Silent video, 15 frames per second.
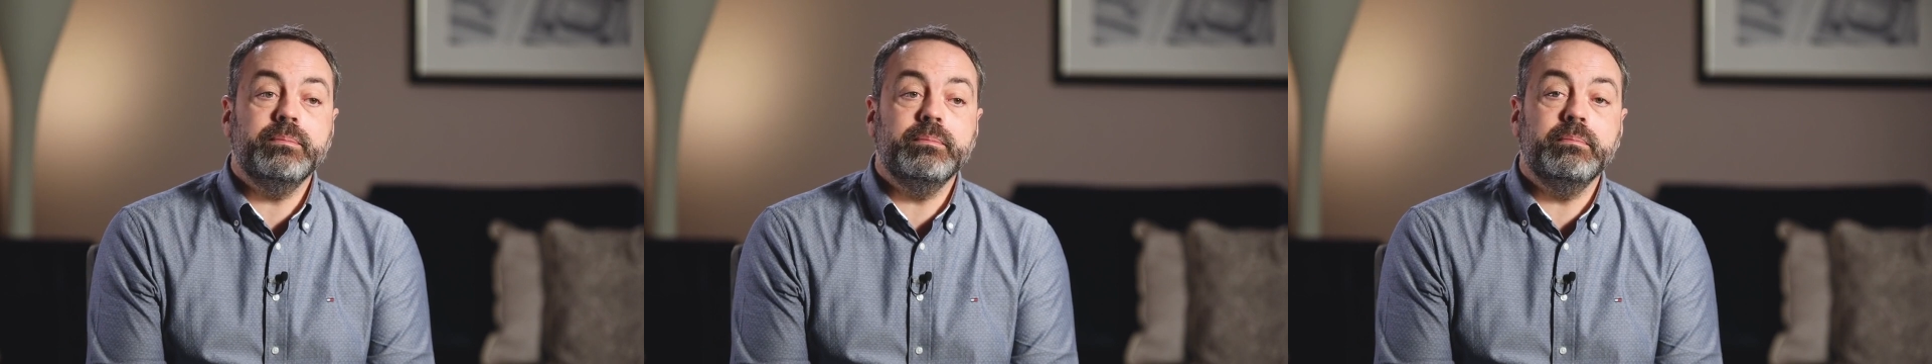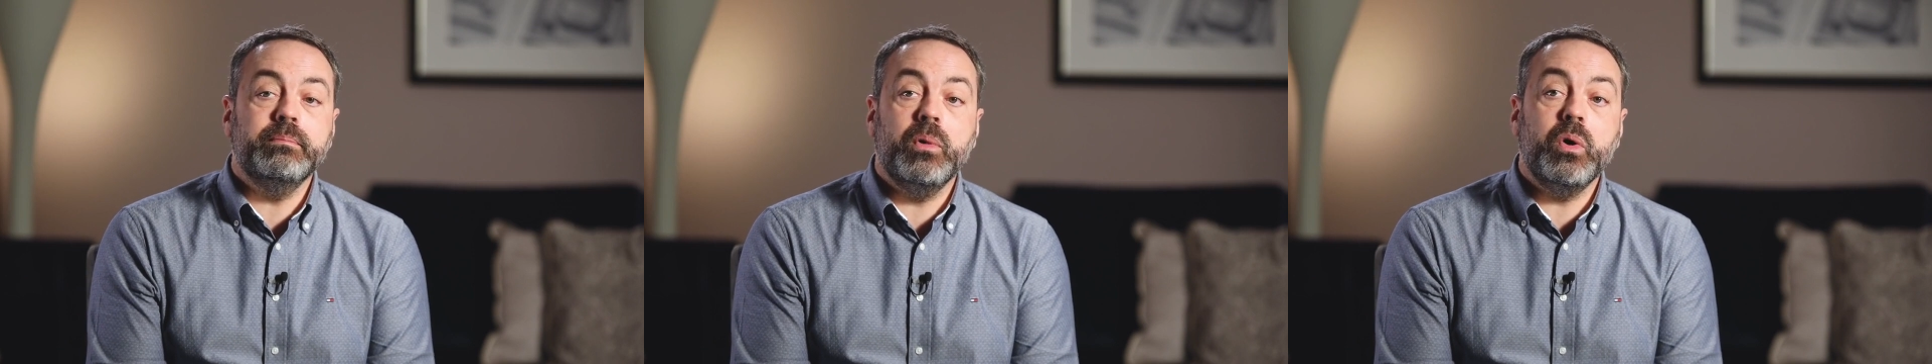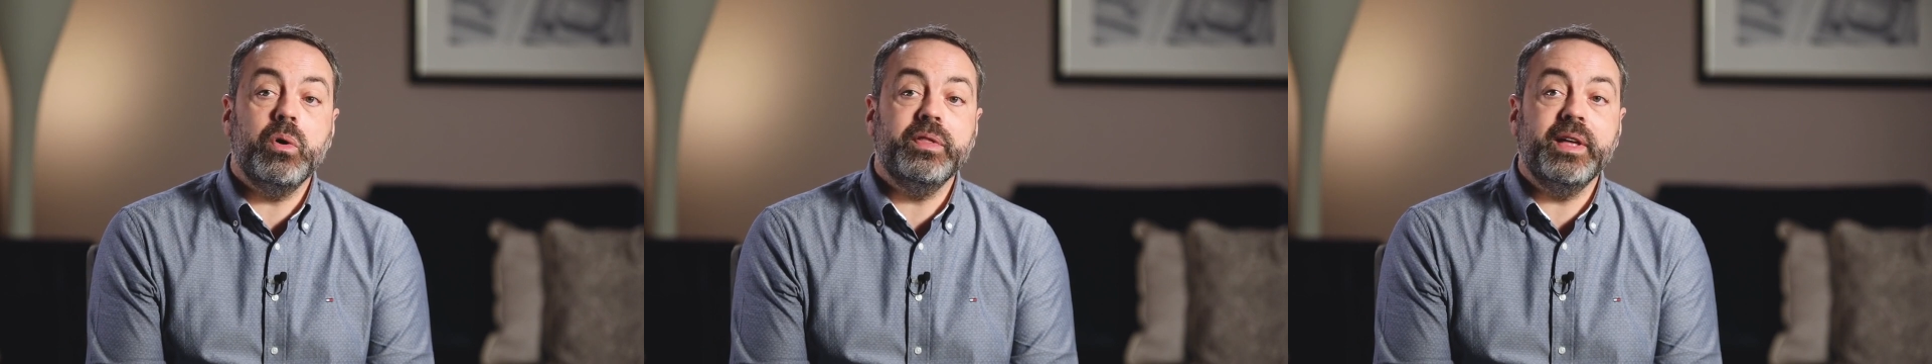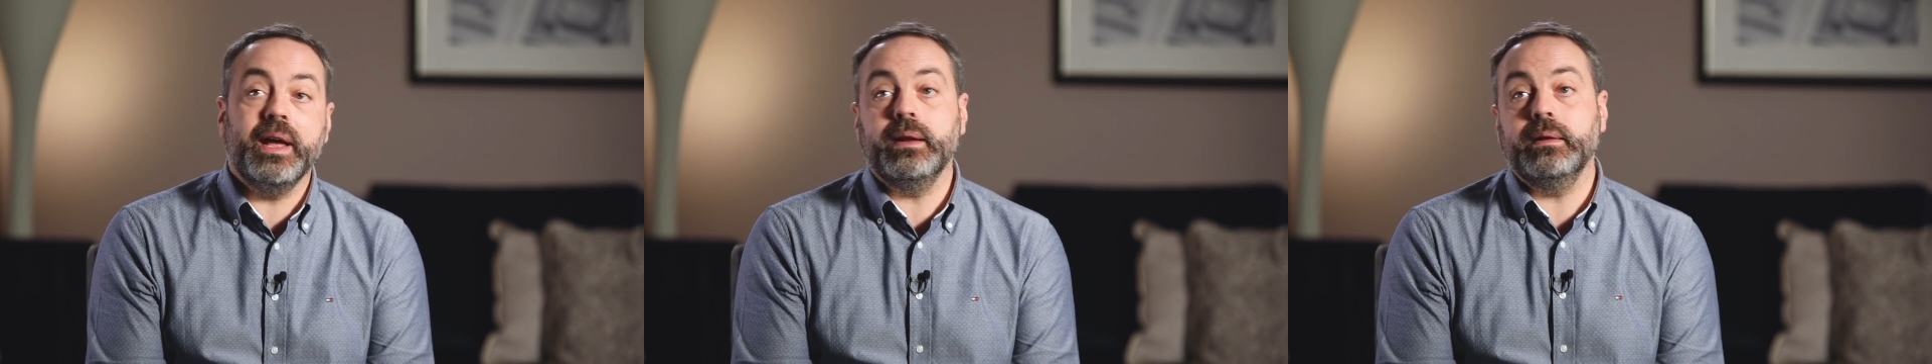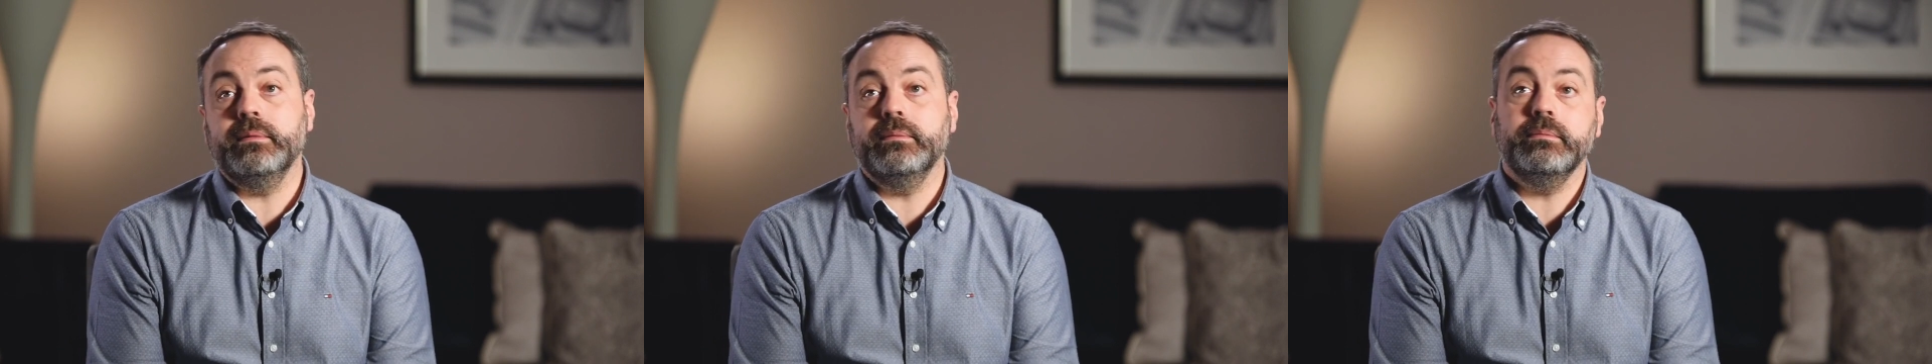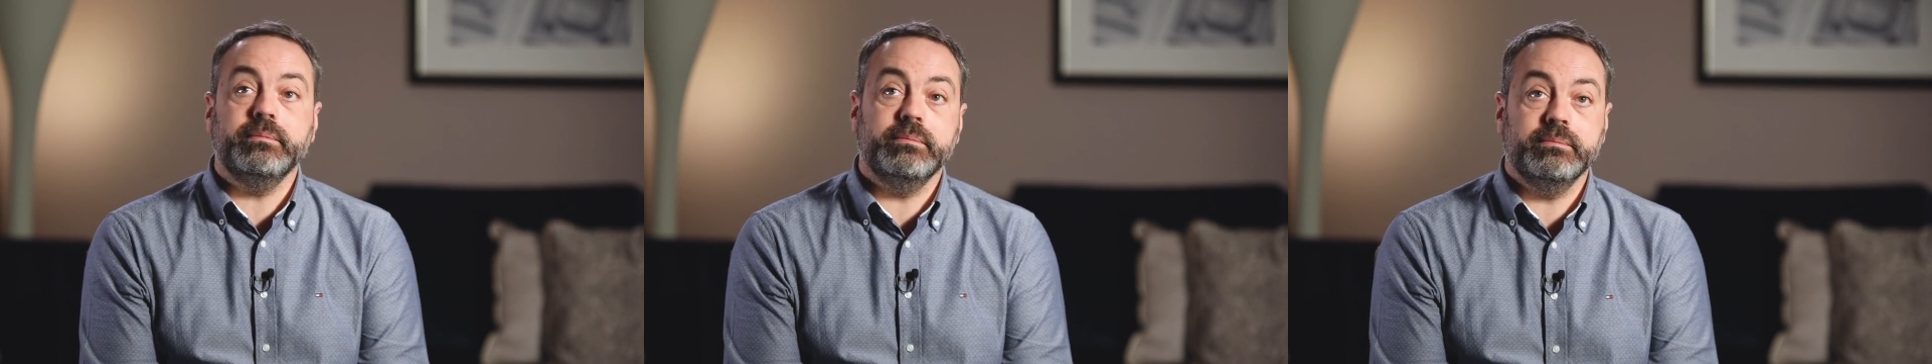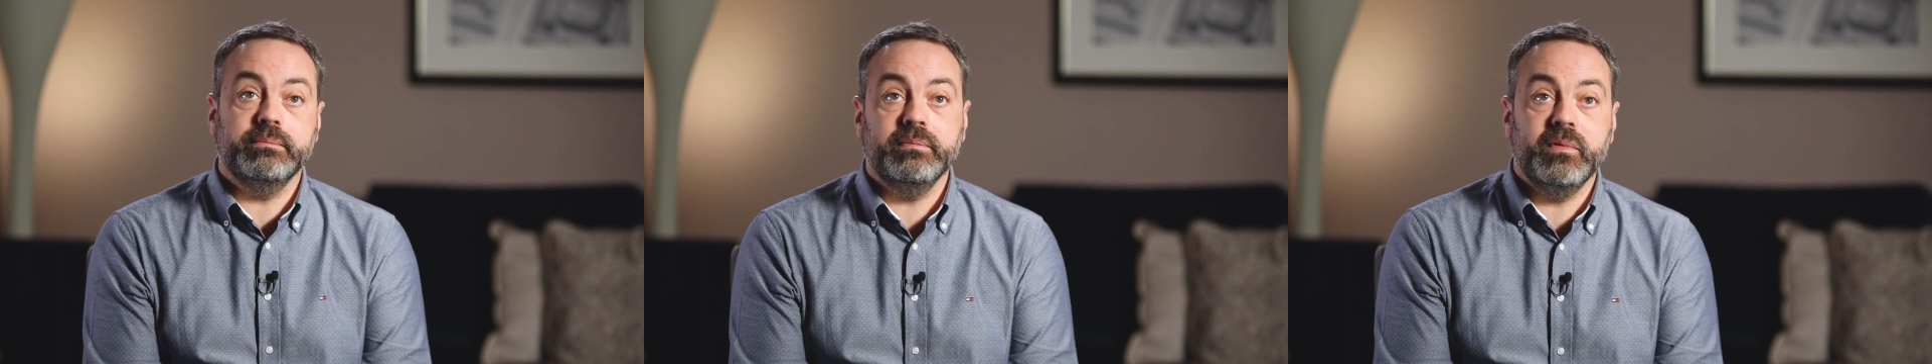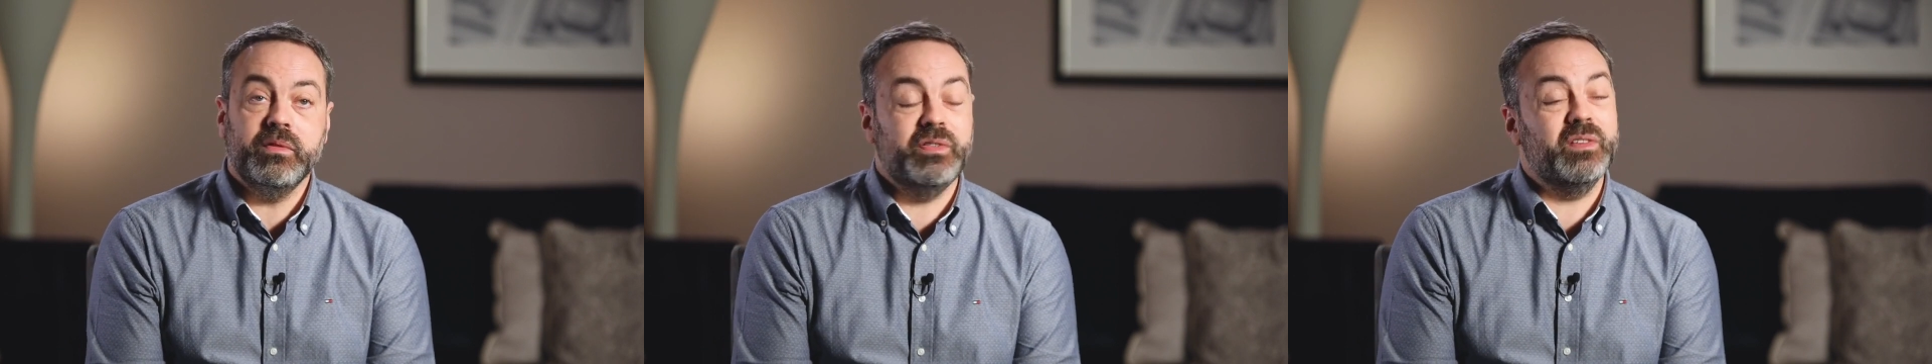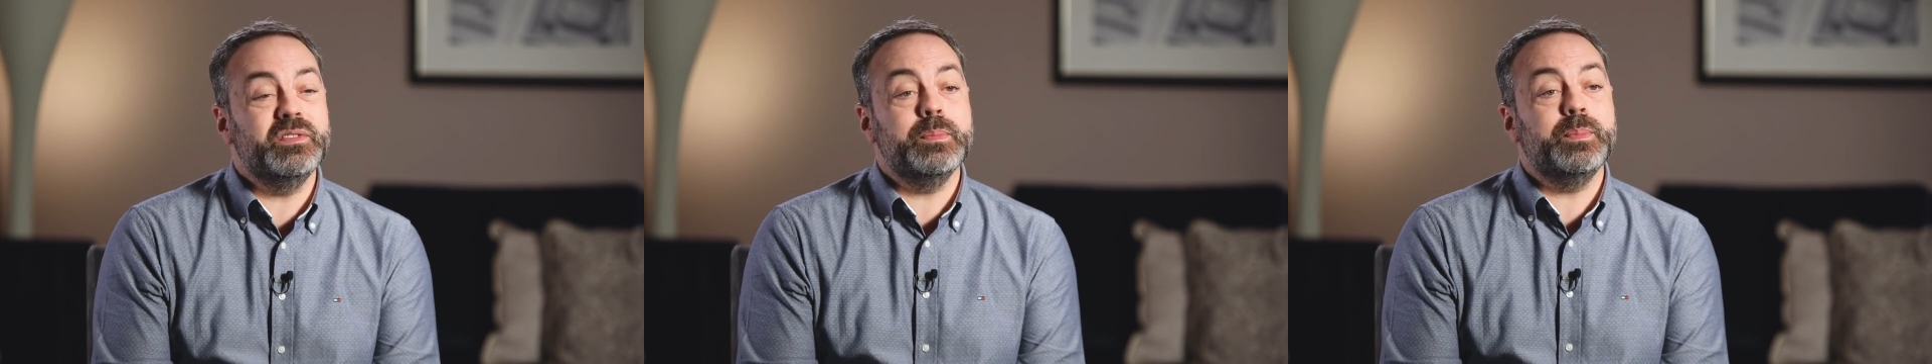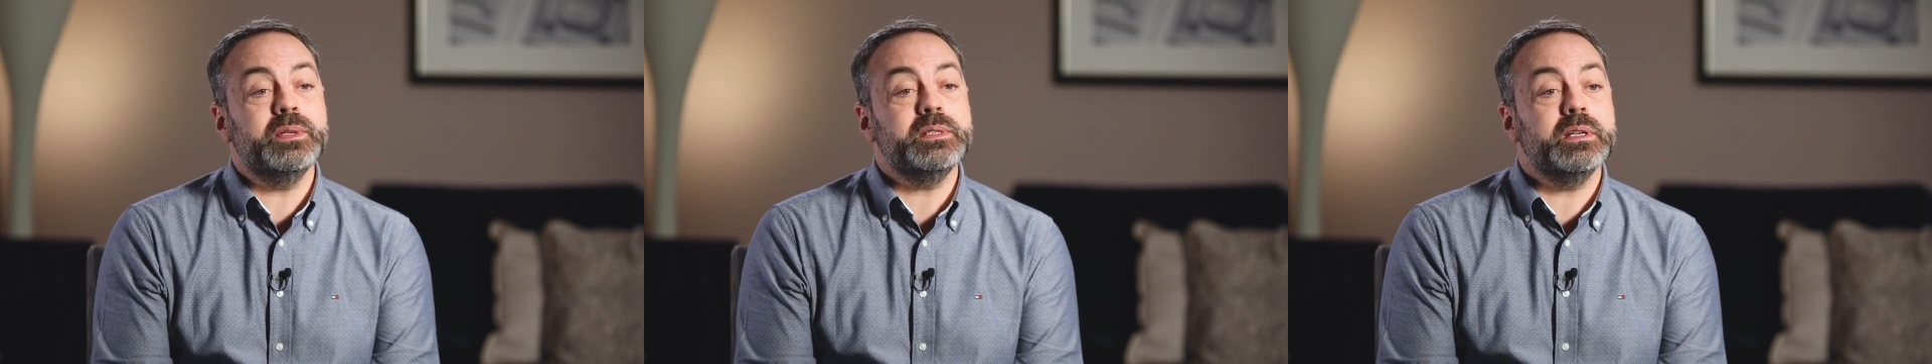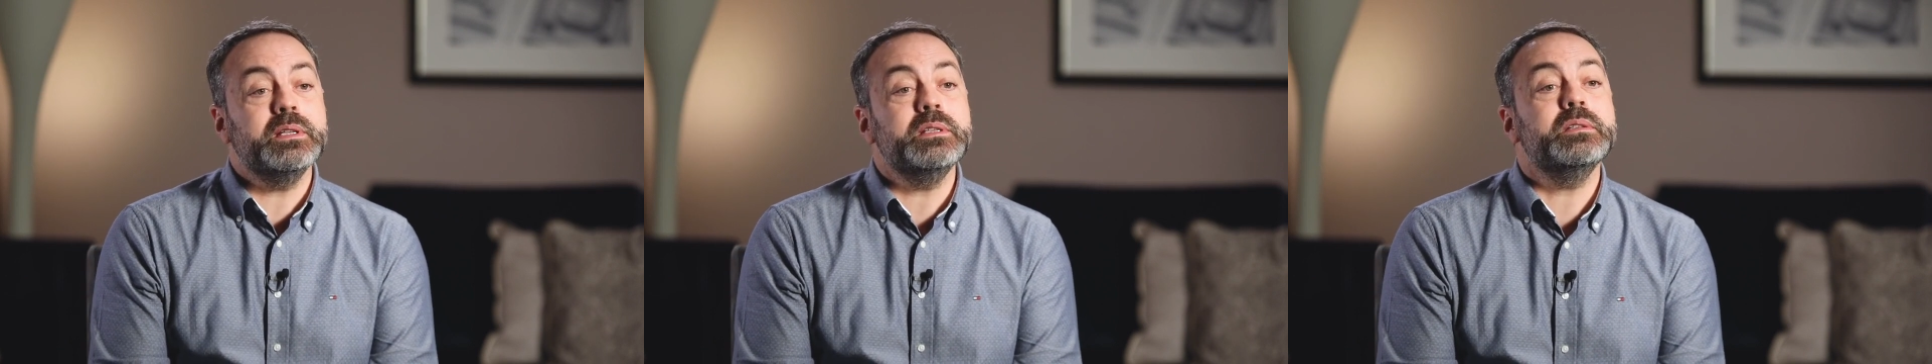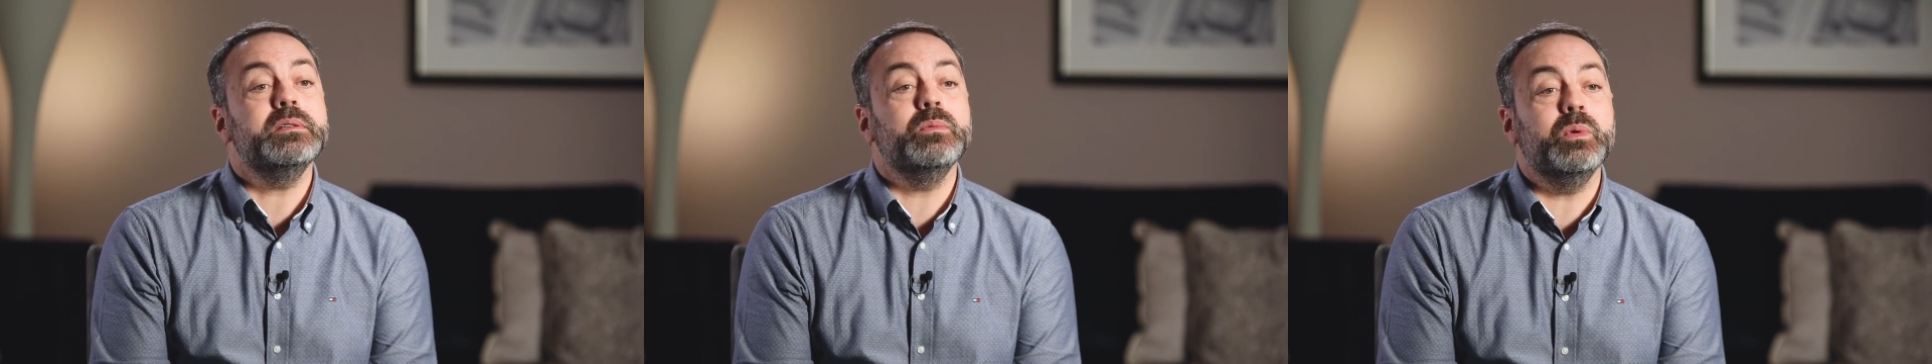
more than 50%,